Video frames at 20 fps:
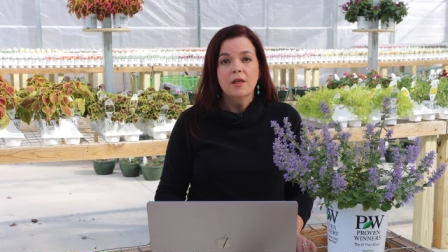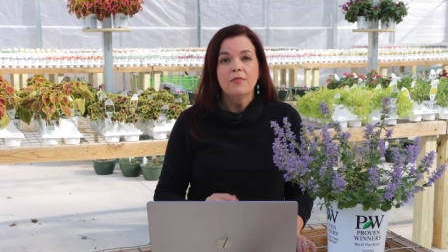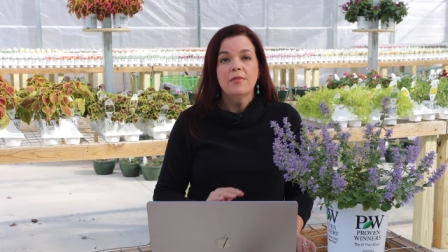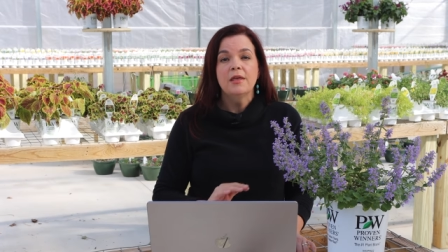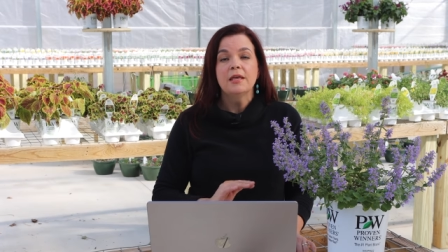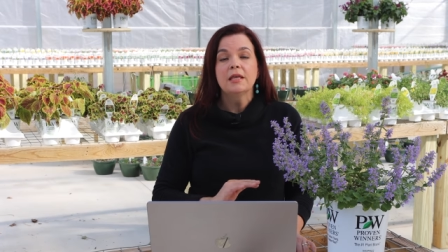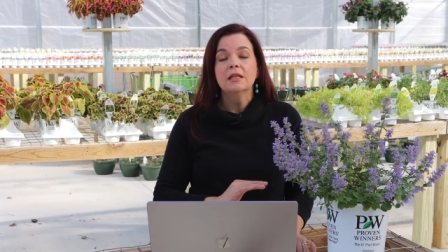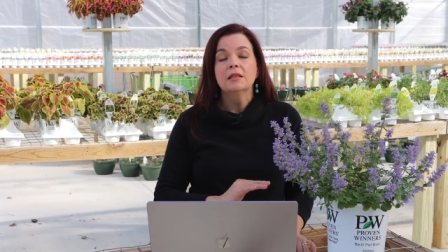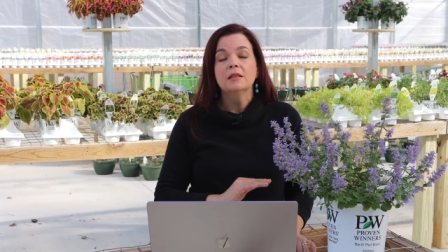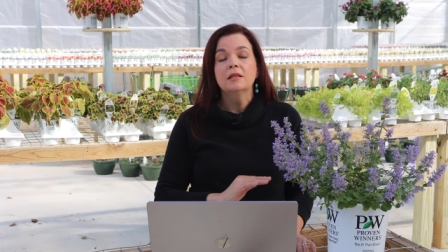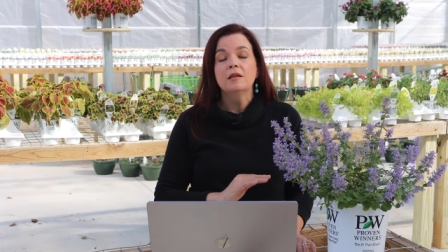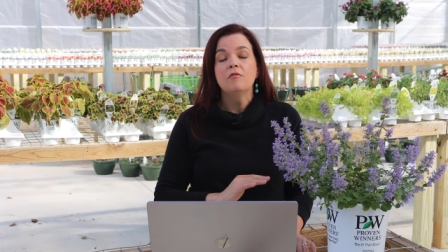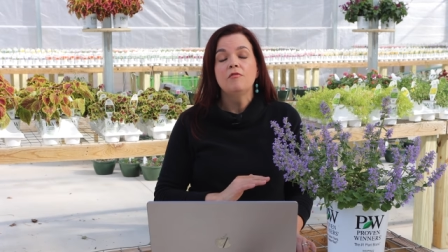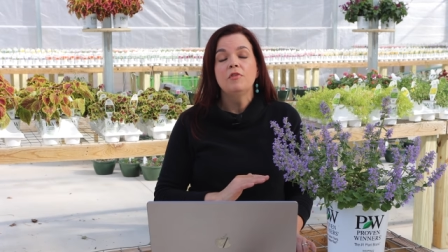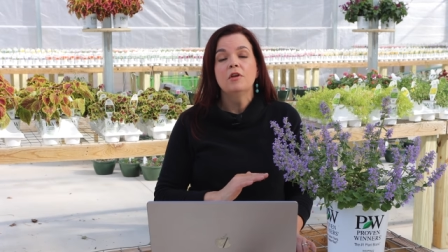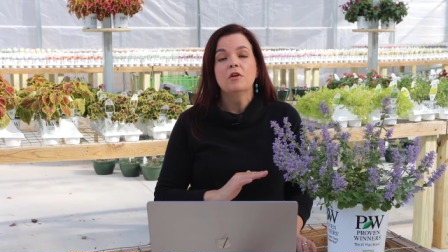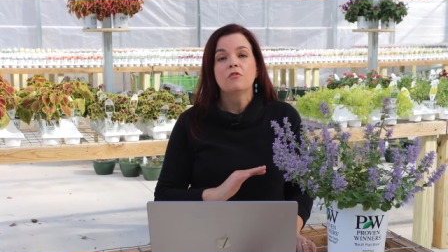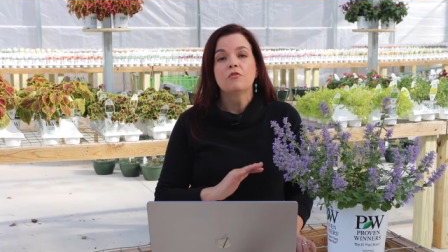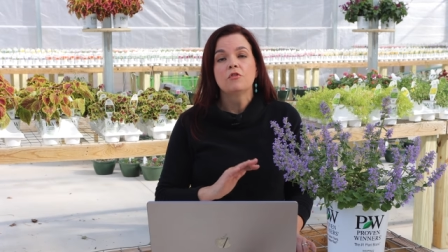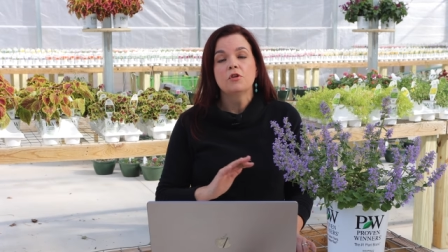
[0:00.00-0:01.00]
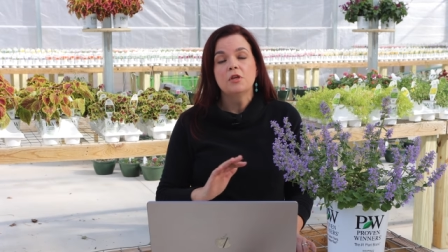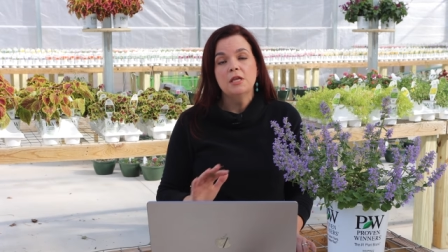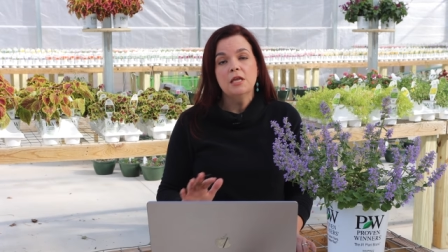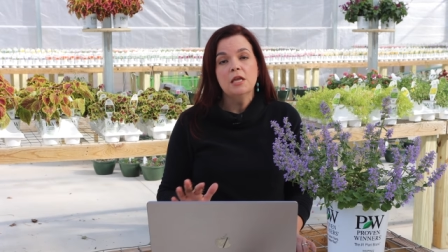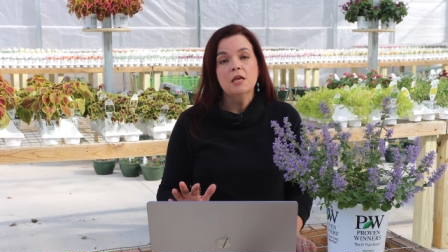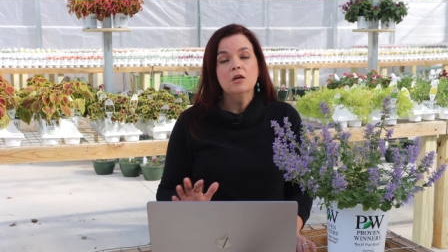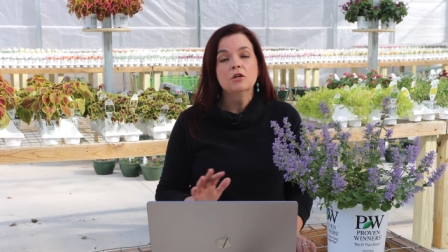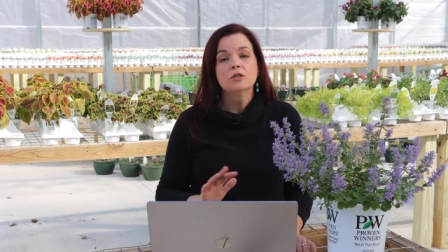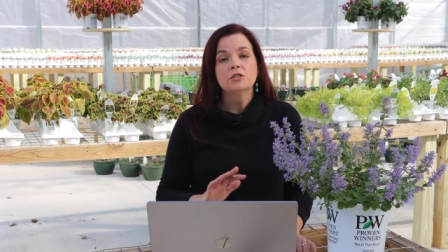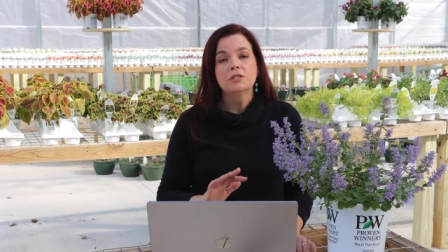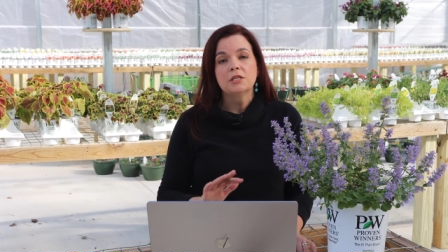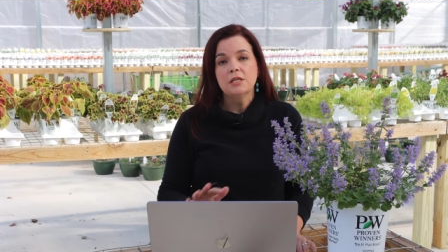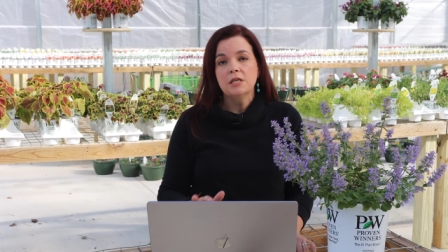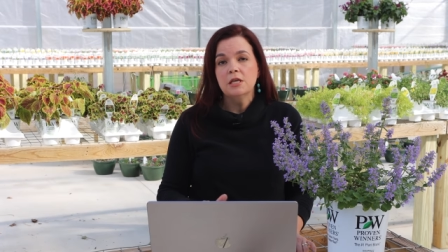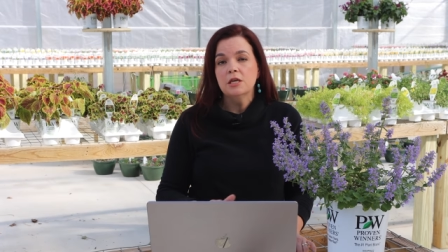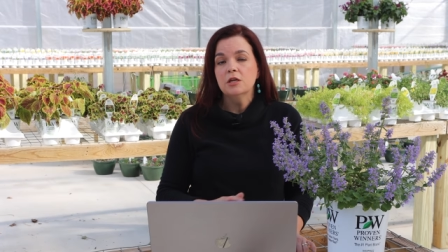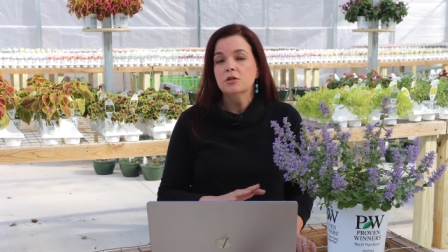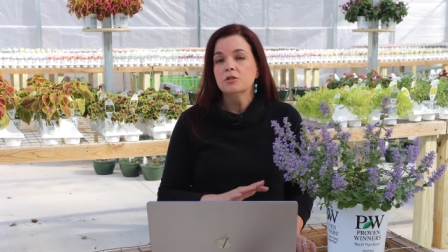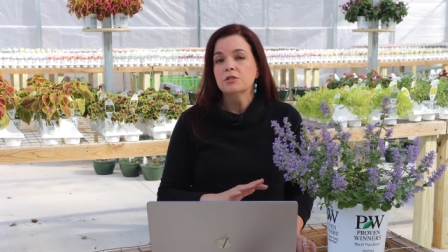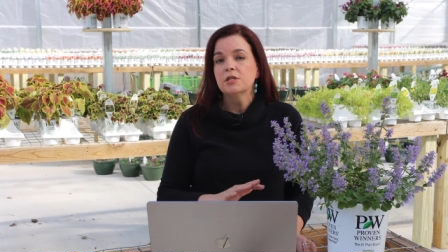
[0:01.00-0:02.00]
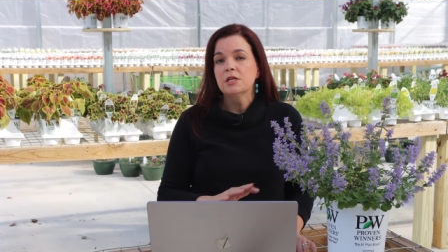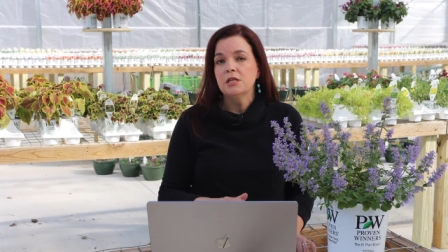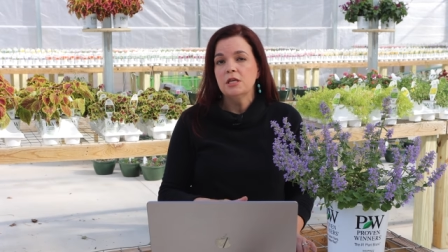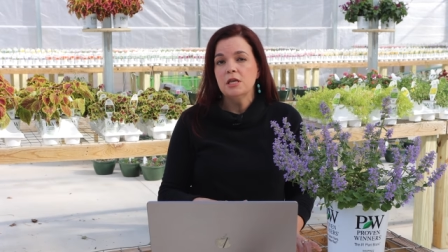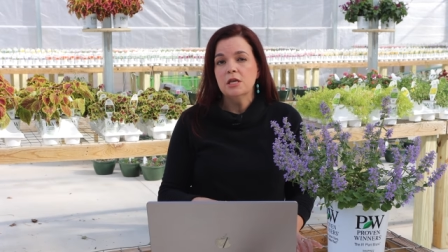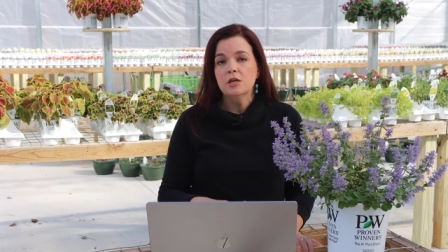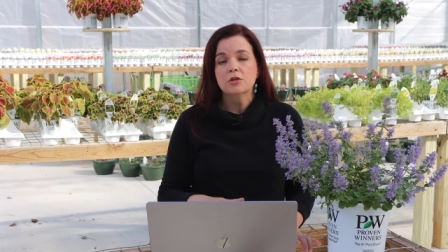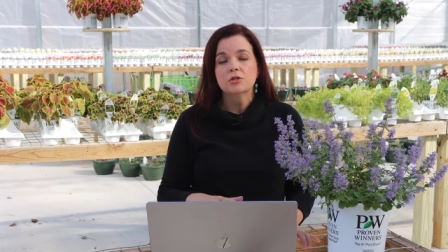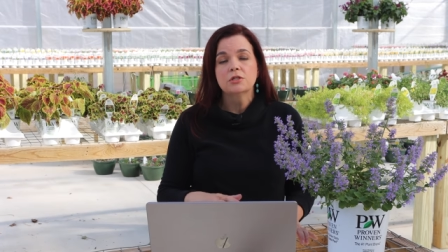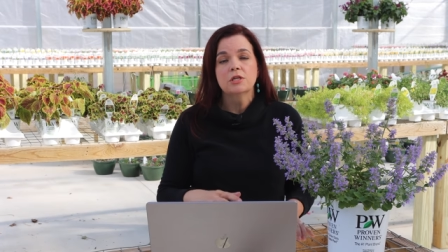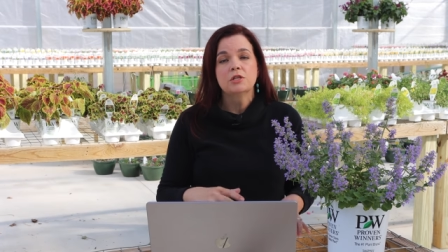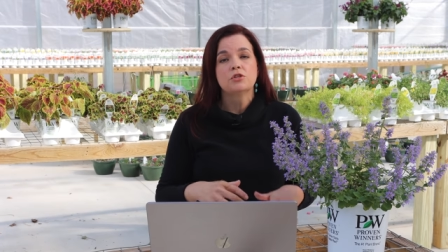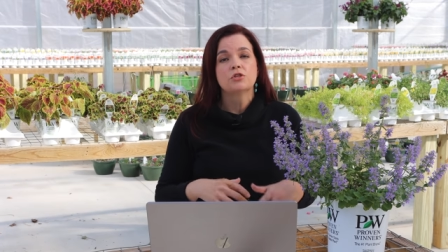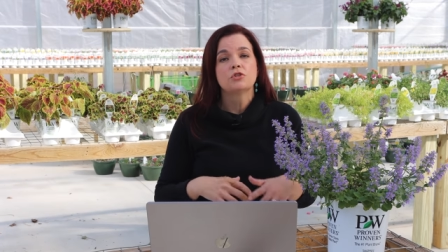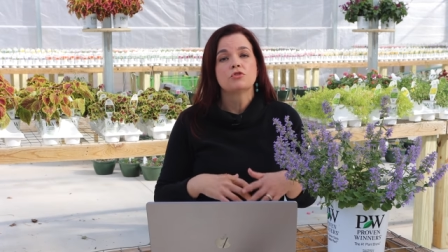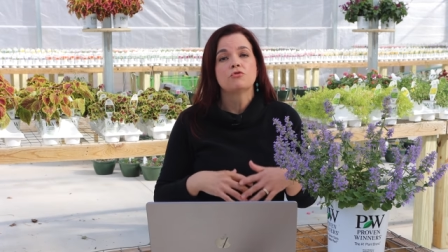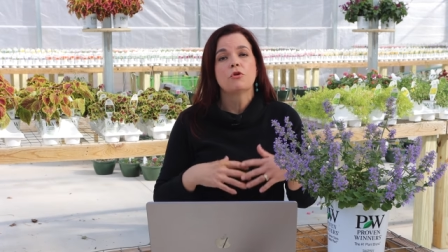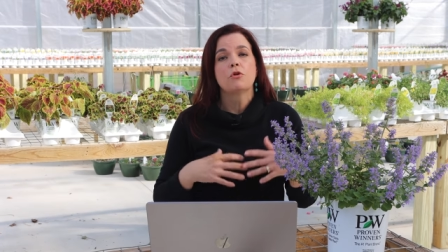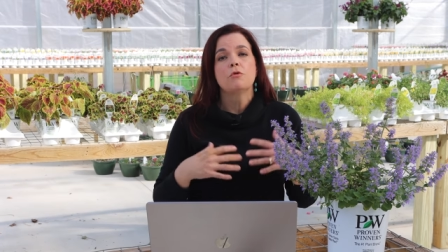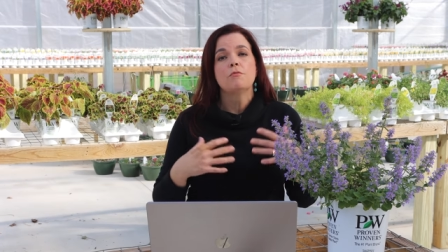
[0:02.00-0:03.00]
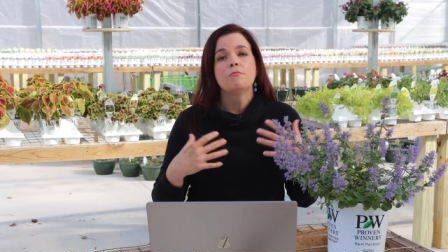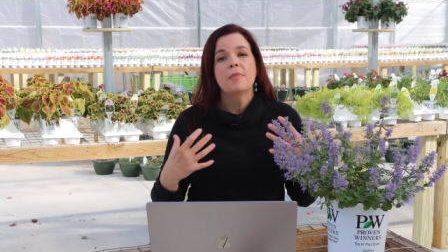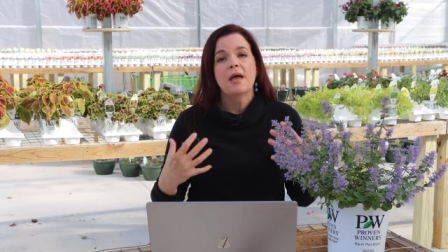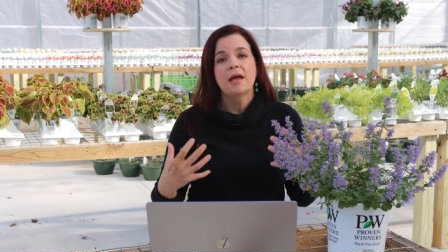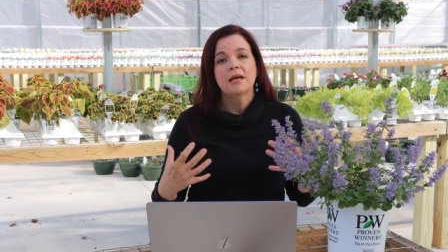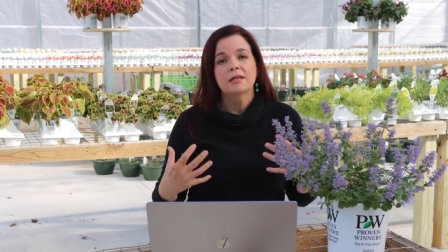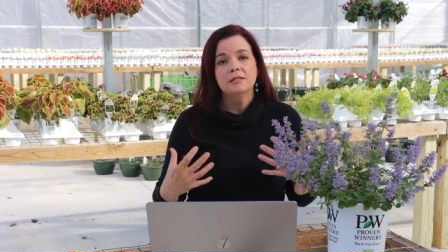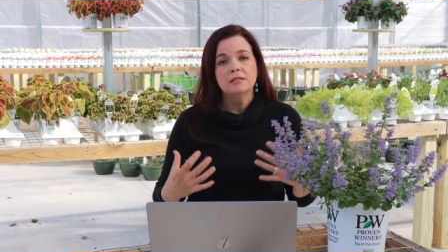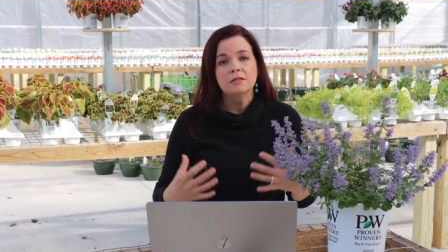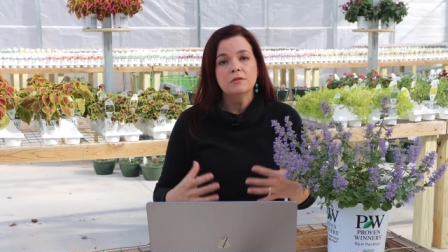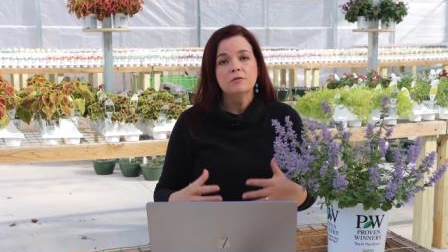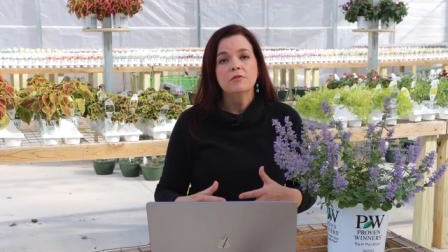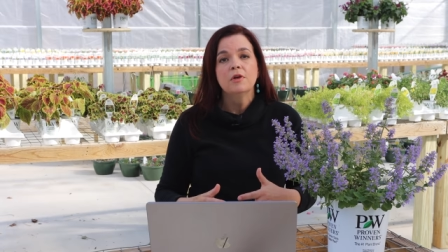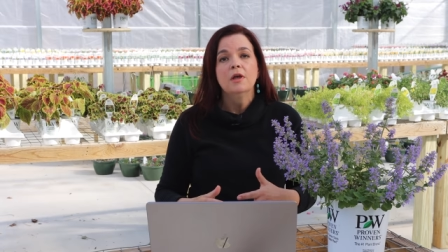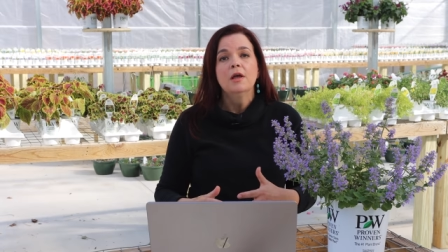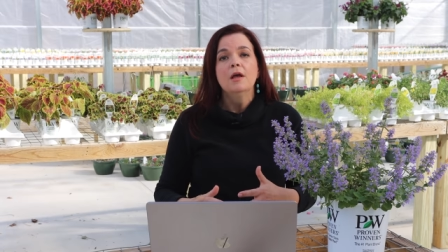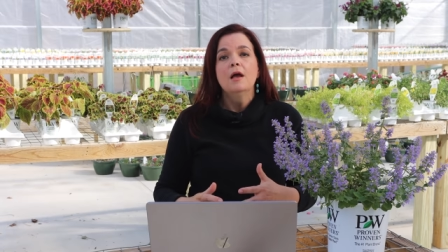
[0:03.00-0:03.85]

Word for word: They can live there for years and years and years and just grow massive.